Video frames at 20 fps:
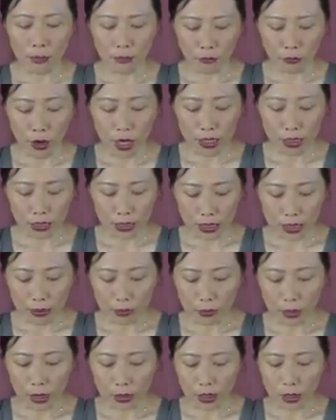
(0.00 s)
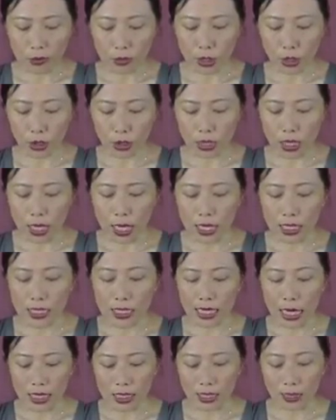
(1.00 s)
Finally, Miriam took
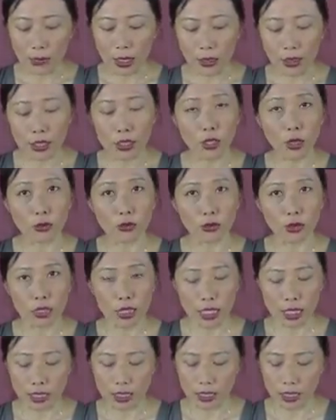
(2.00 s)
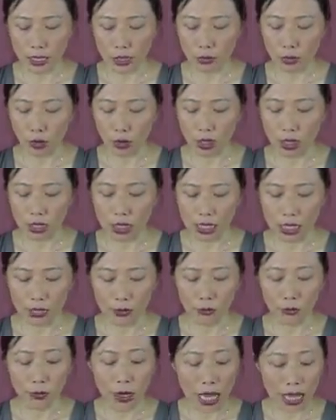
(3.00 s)
dexamethasone, a steroid,
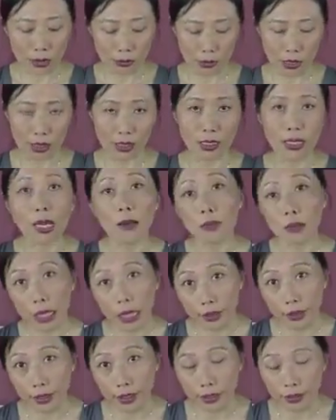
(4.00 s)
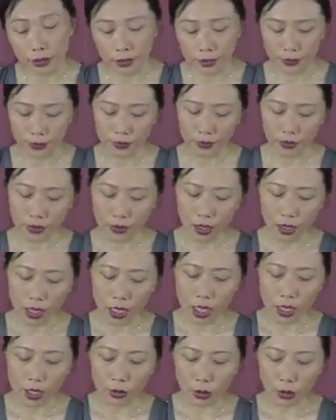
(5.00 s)
and Fragmin, a blood thinner,
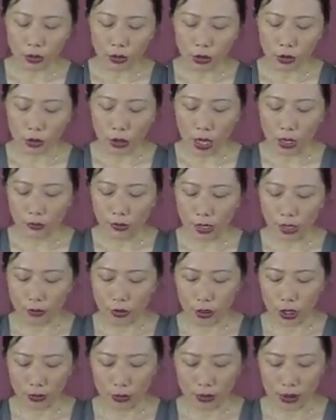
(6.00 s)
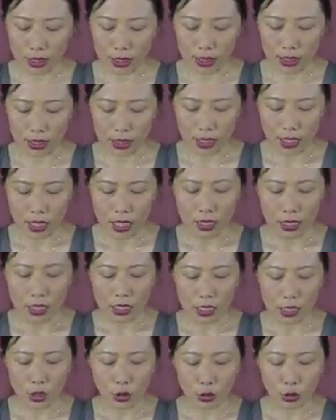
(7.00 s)
throughout her IVF treatments. The
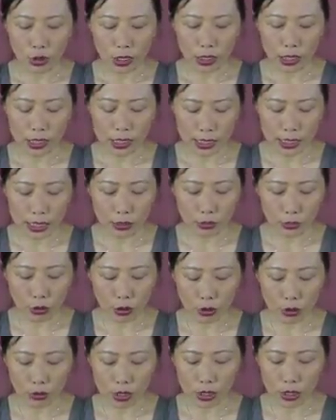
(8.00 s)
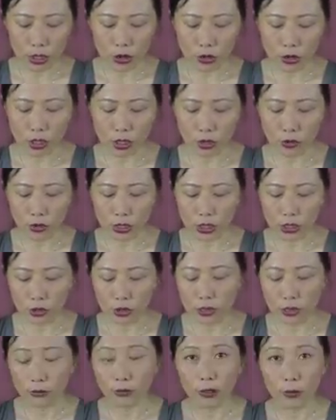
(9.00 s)
steroid was used to
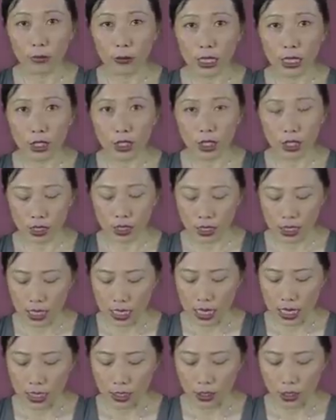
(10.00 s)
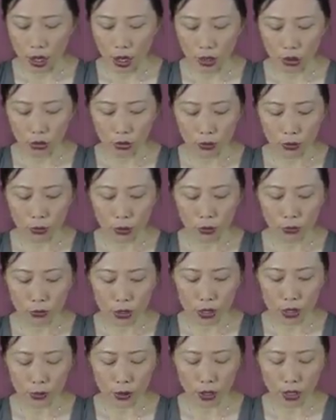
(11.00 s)
reduce inflammation and autoimmune
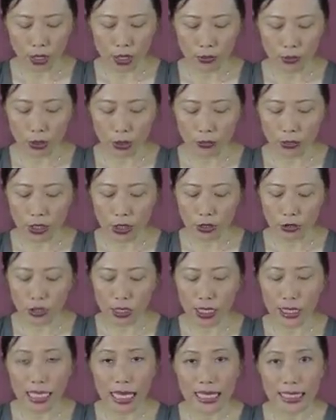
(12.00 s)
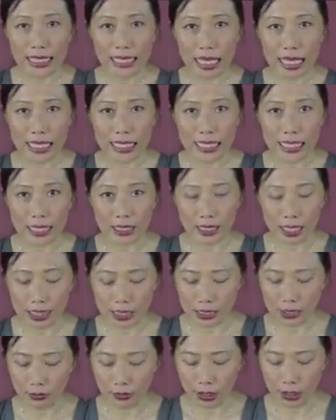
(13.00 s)
response by reducing NK cell
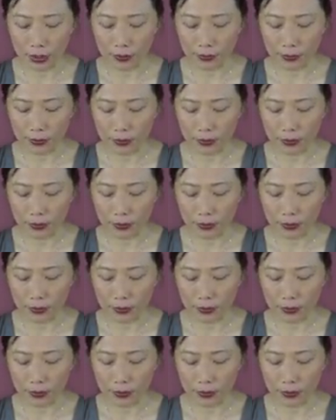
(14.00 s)
activity.